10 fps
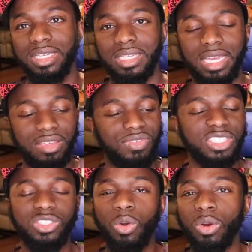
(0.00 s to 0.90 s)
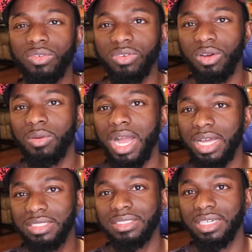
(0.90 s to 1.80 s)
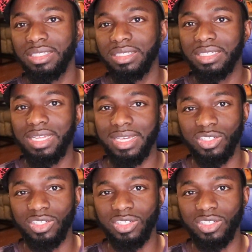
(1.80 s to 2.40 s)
like if it's stored for a while, it's gonna look like